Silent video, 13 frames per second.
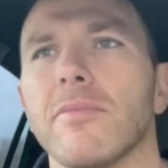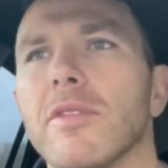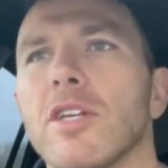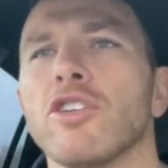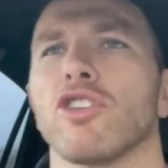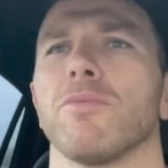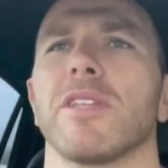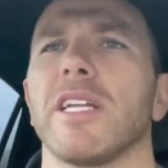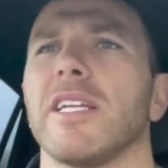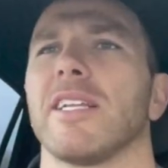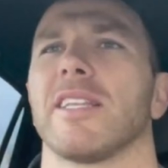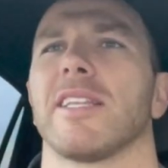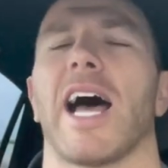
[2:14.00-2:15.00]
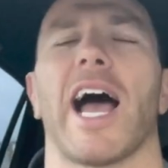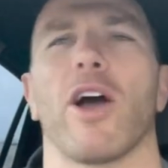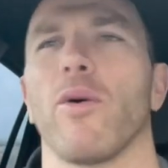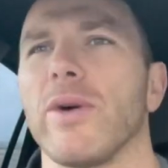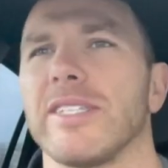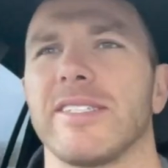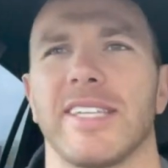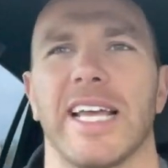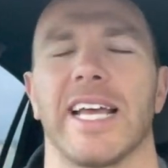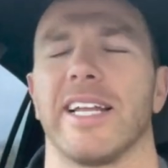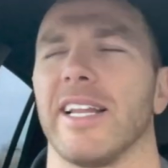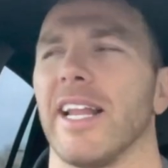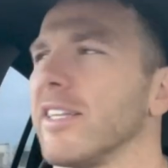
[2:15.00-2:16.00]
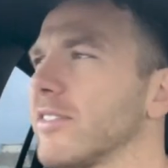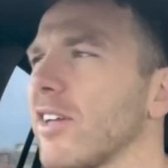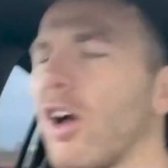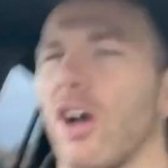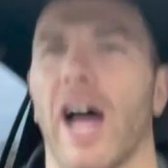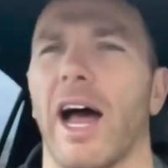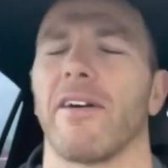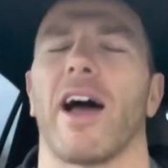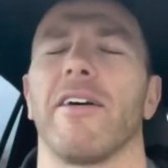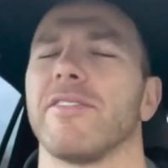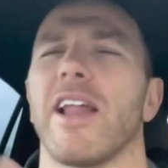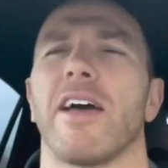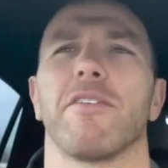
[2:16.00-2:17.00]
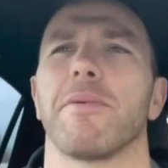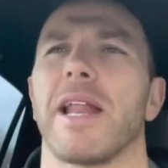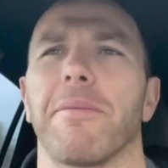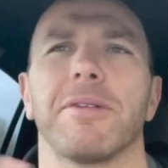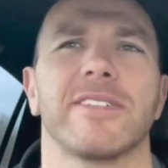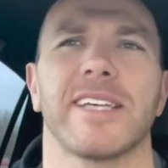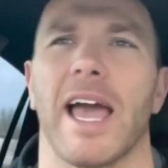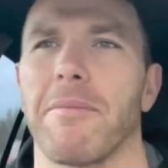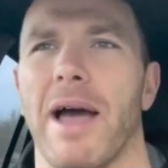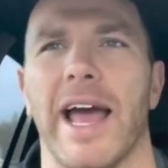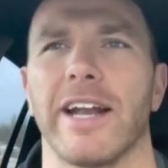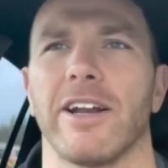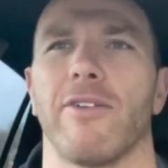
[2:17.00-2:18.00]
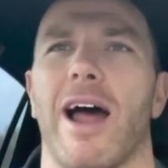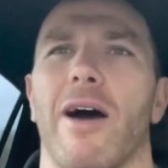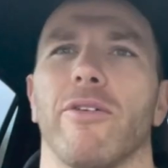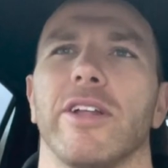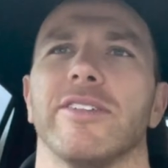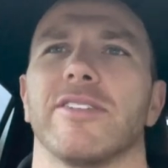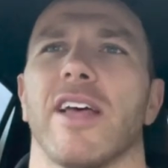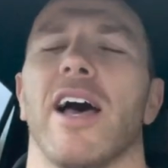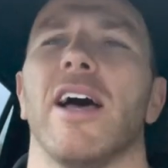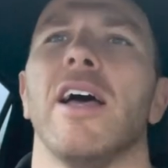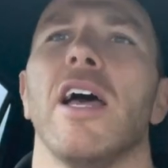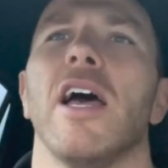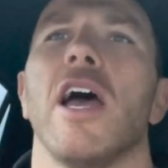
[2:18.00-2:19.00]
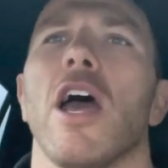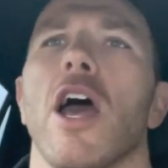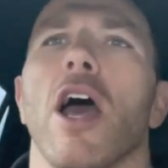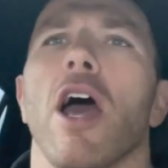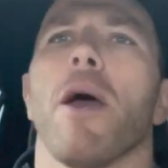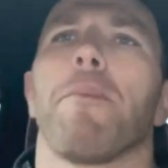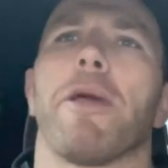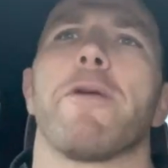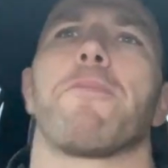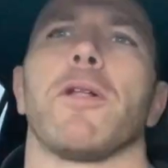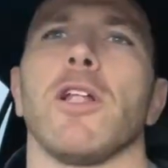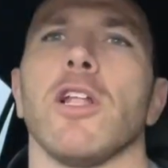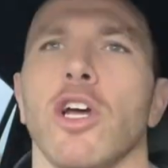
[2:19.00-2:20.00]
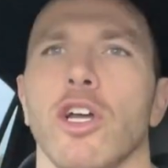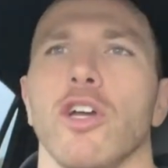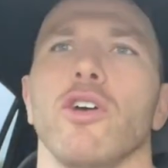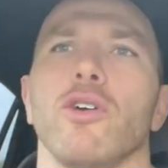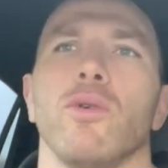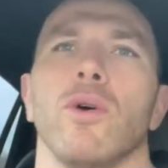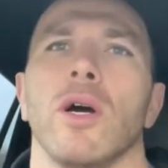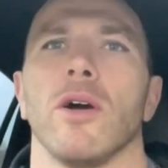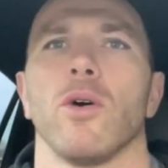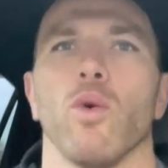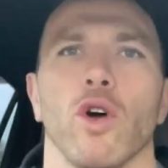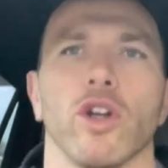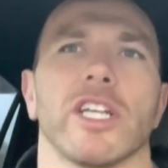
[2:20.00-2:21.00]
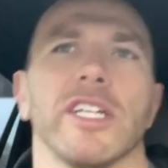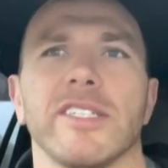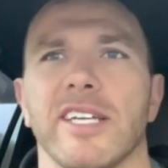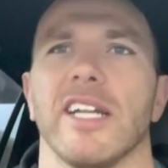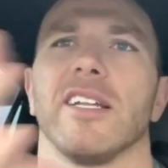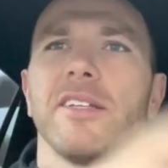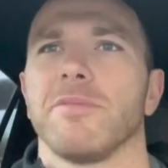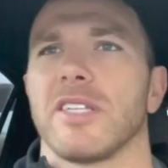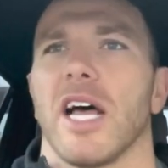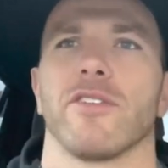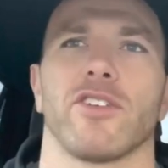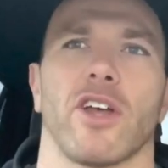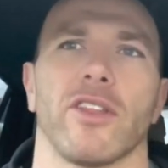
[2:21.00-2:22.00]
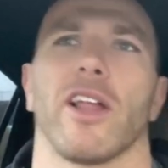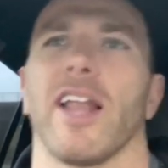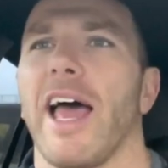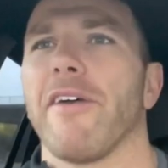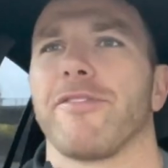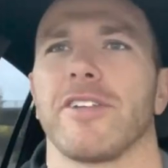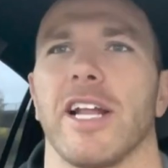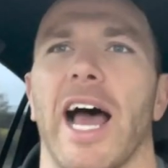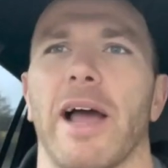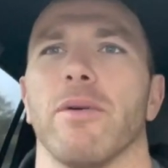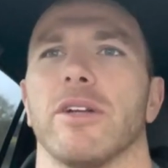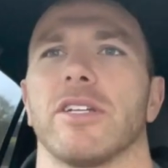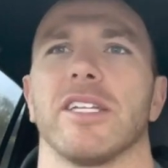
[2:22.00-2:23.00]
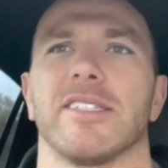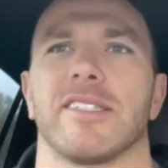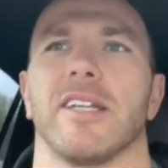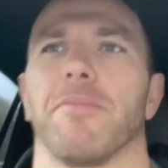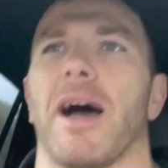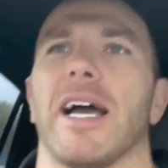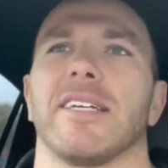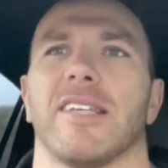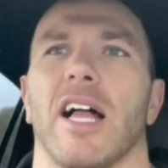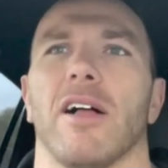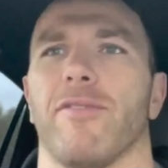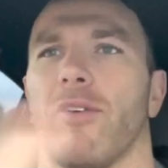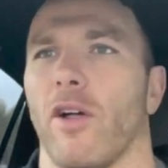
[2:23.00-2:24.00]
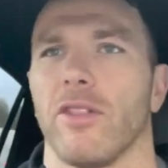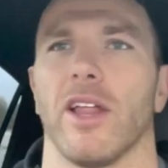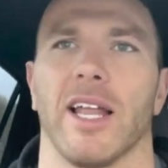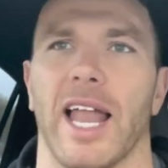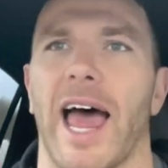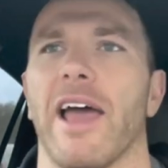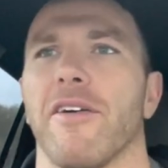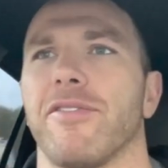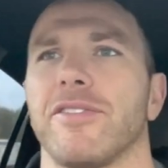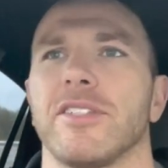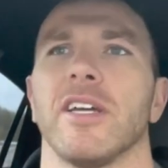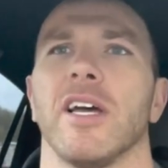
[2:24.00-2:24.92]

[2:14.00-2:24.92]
something that I always see and that I've never been able to get my head around is that people who would consider themselves on the left, and I would consider myself on the left.